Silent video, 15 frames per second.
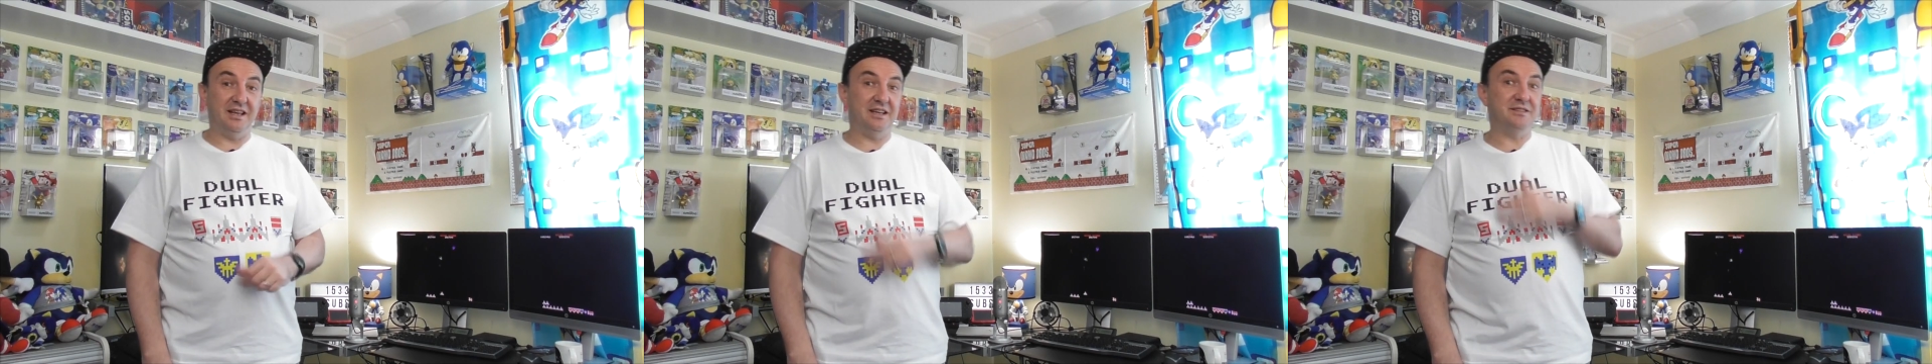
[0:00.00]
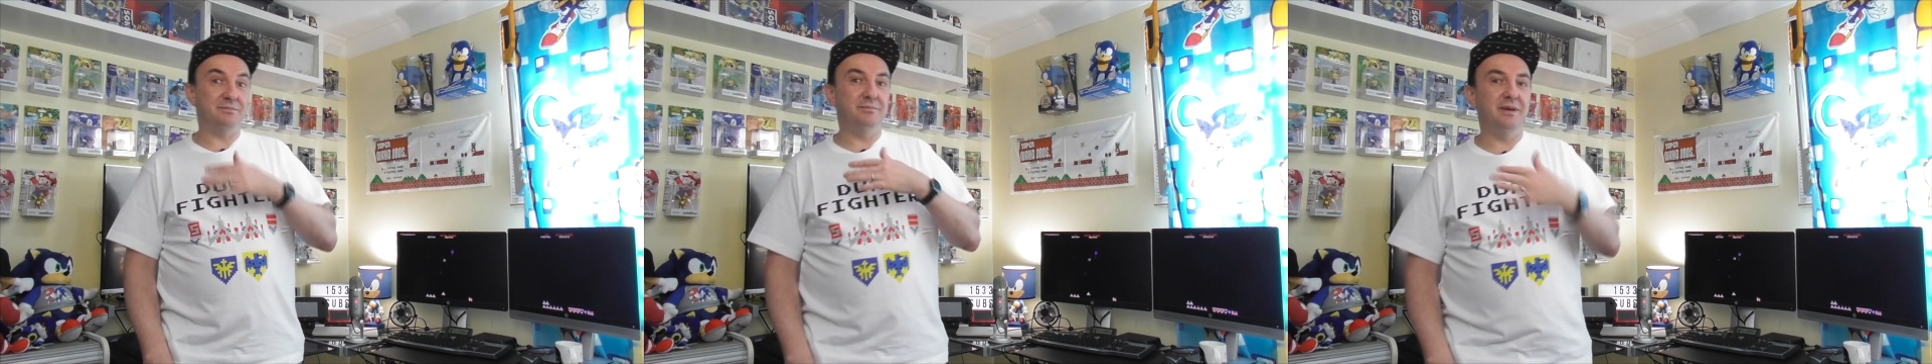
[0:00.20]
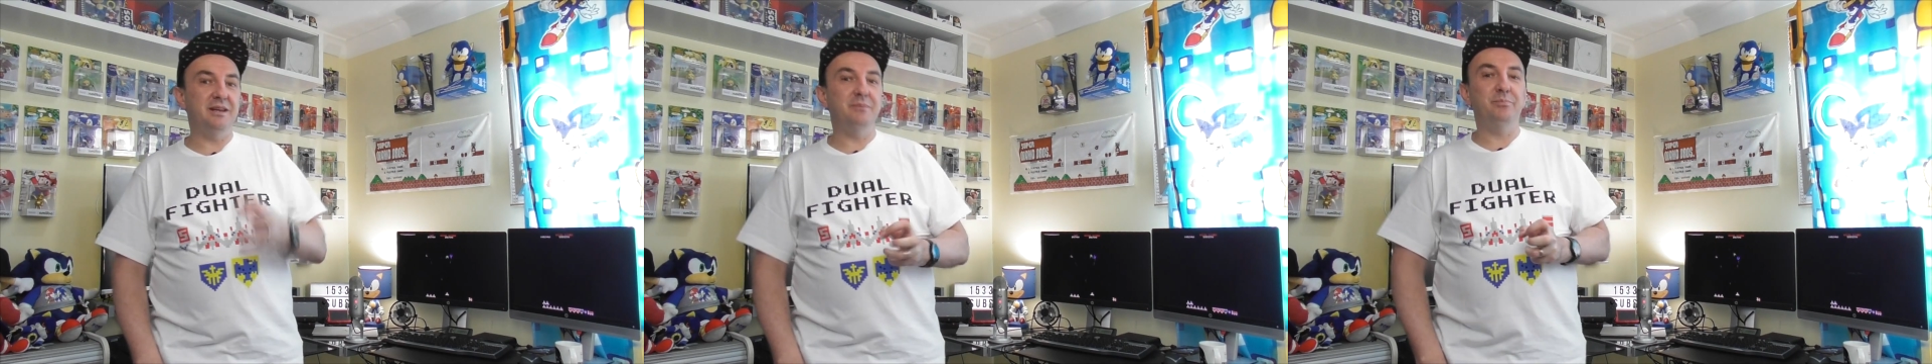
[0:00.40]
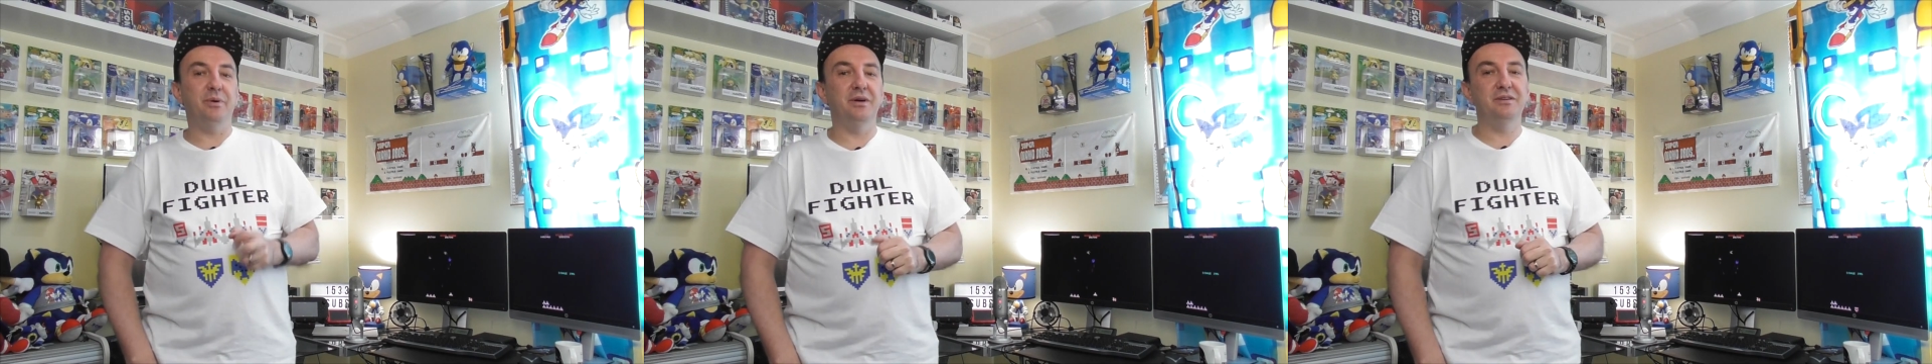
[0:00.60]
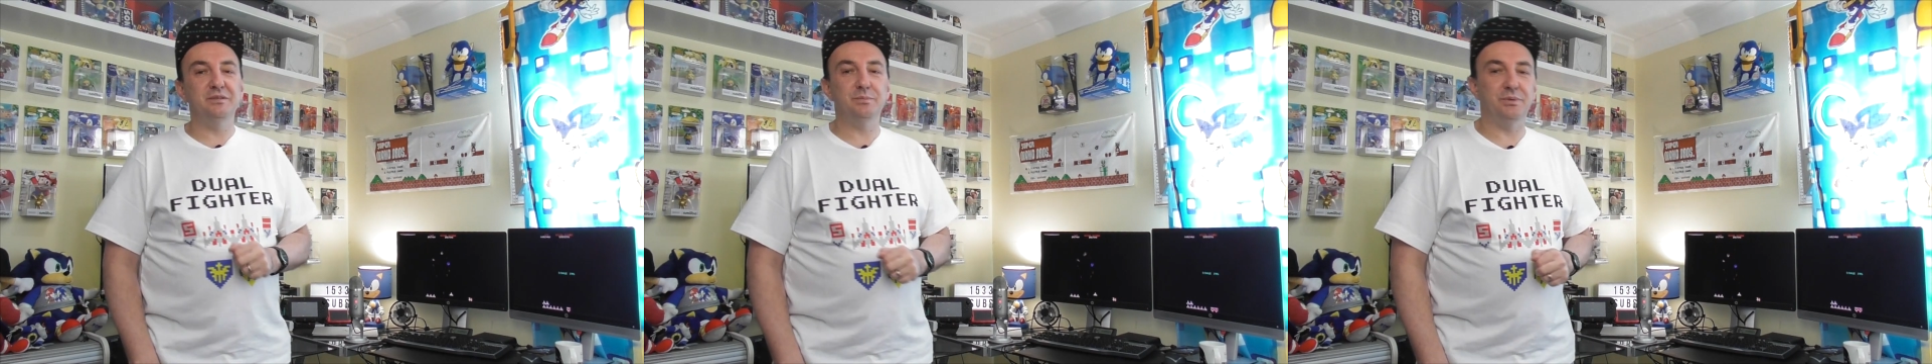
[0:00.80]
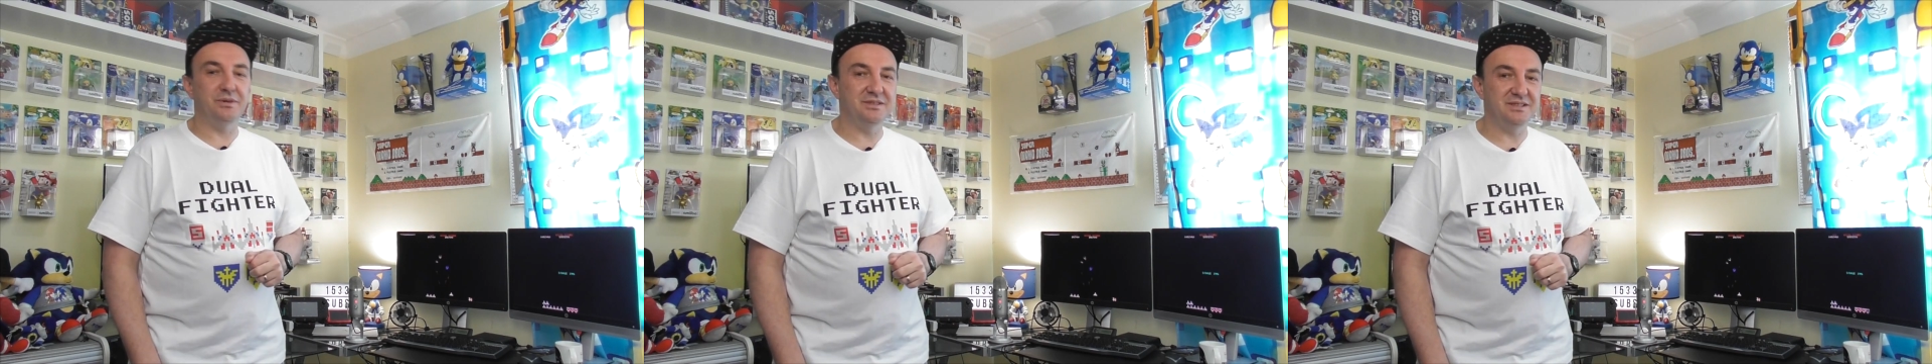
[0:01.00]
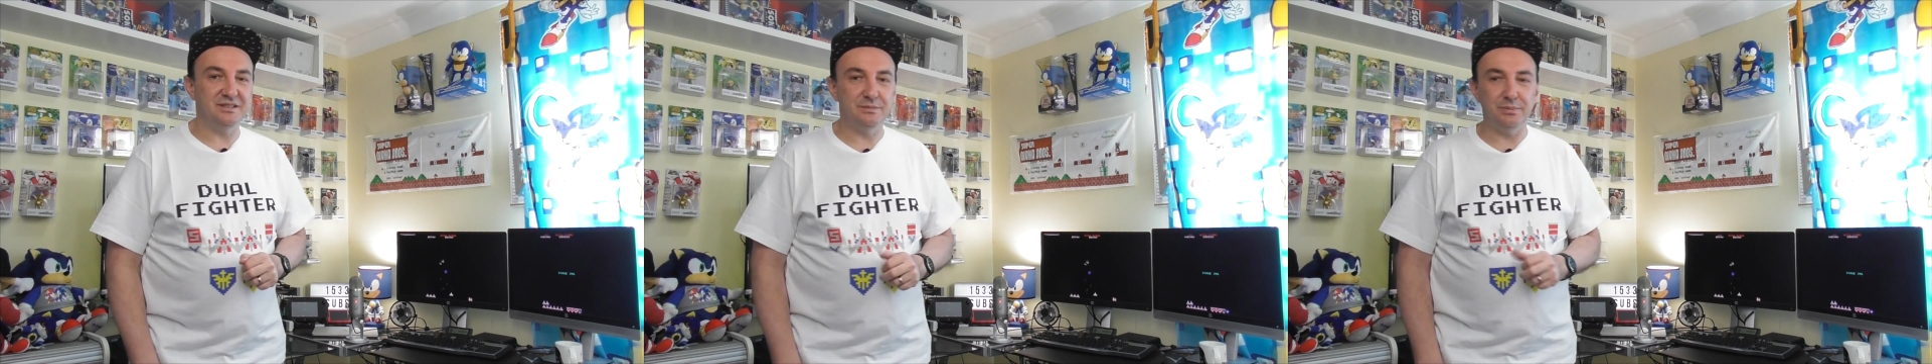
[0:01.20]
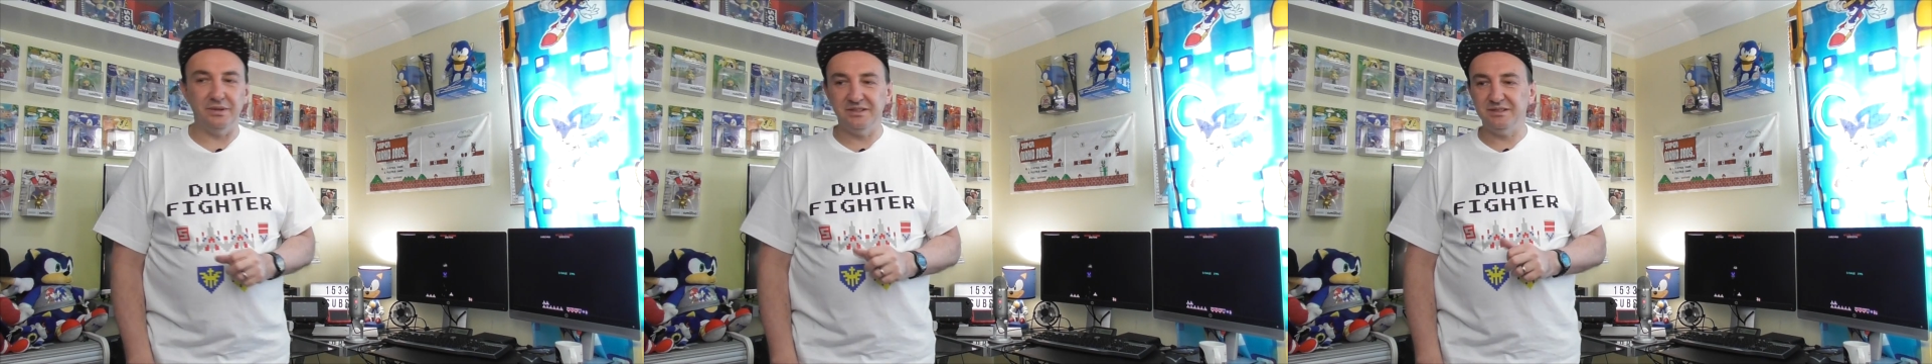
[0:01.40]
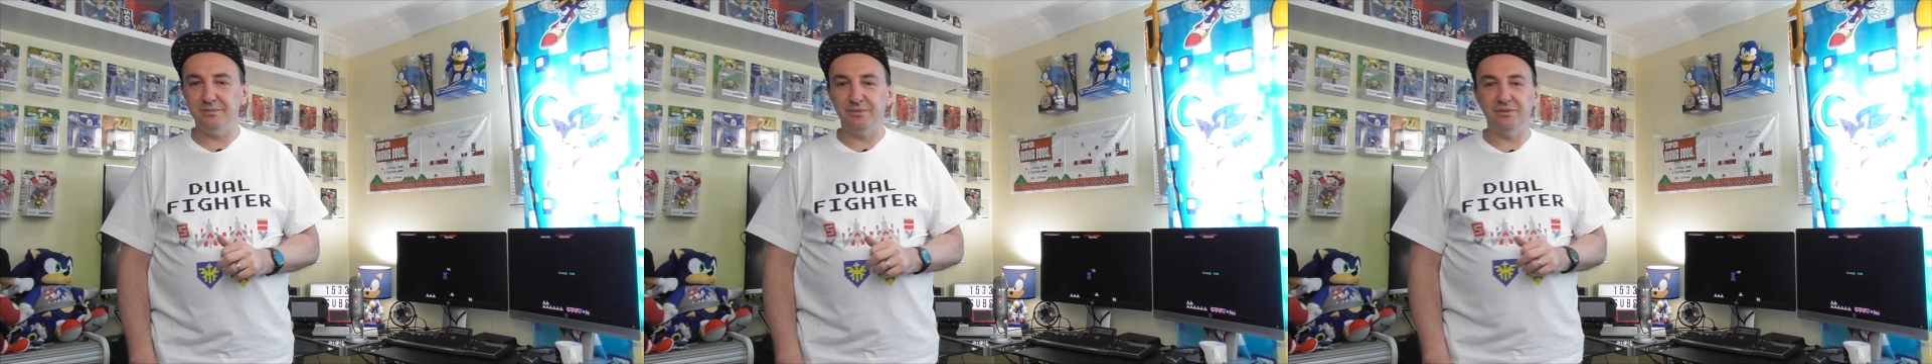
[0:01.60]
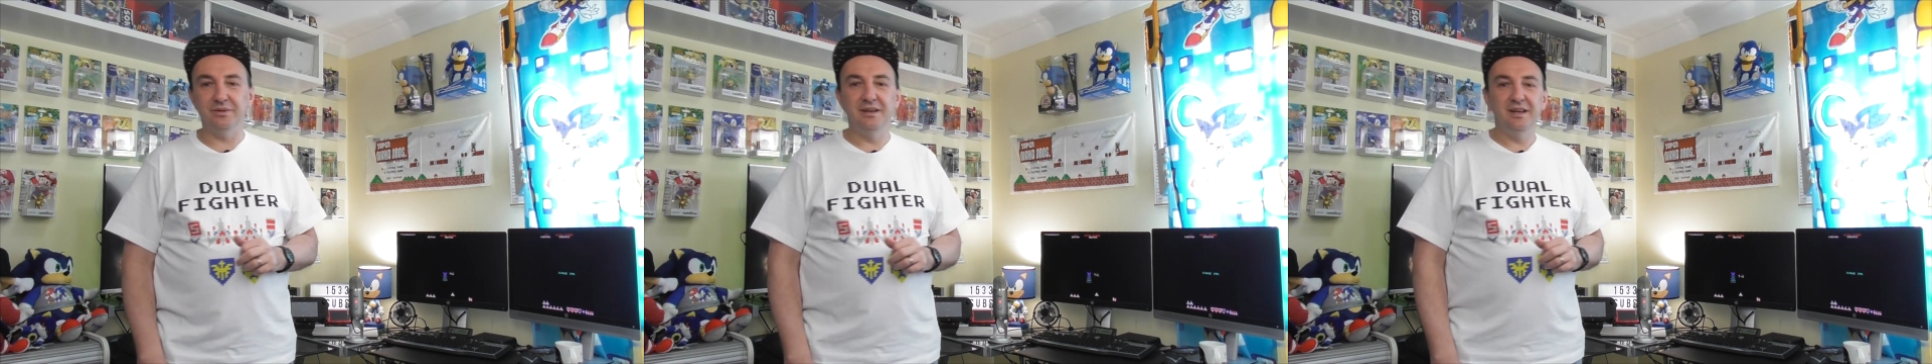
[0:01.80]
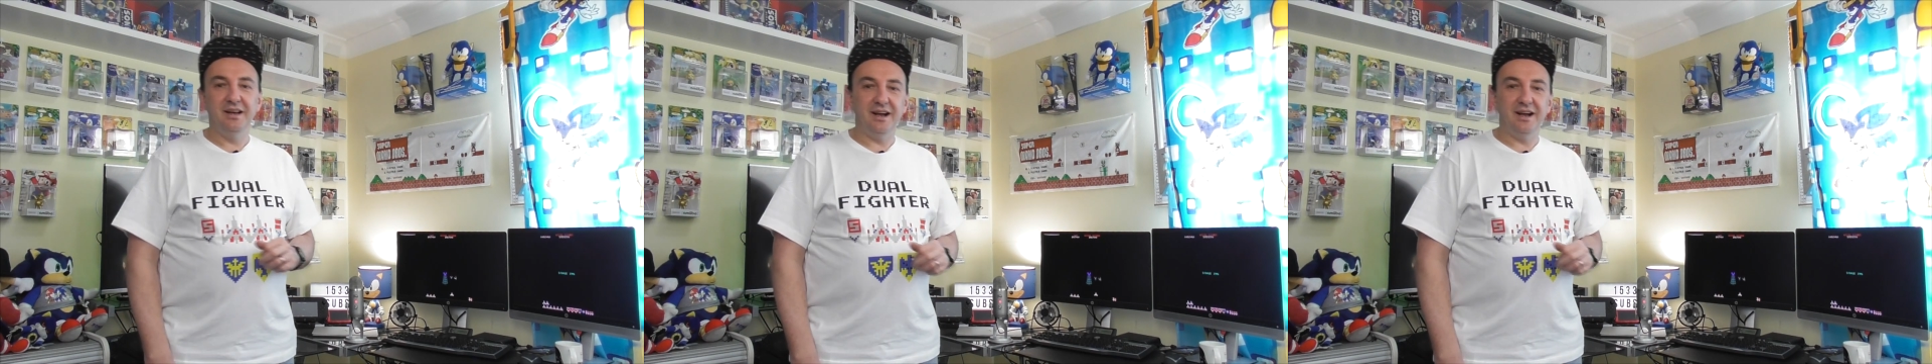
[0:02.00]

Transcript: as many bonus points as possible.